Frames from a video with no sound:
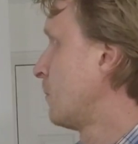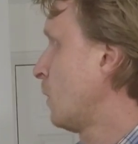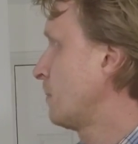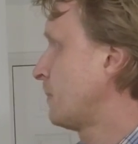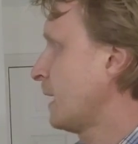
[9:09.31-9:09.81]

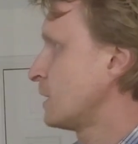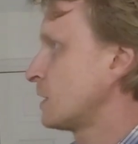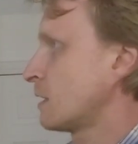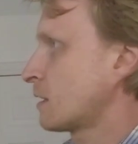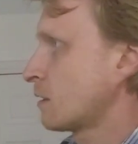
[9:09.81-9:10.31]
web
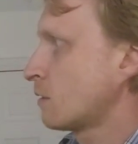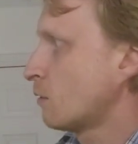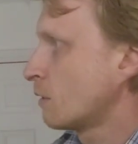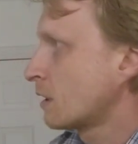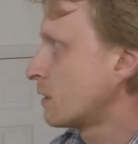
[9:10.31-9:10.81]
page and can
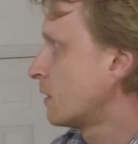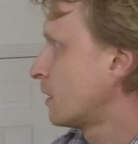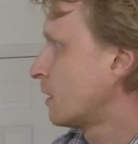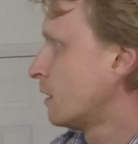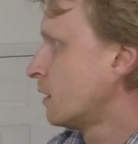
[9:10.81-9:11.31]
go in
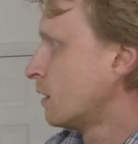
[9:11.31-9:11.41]
the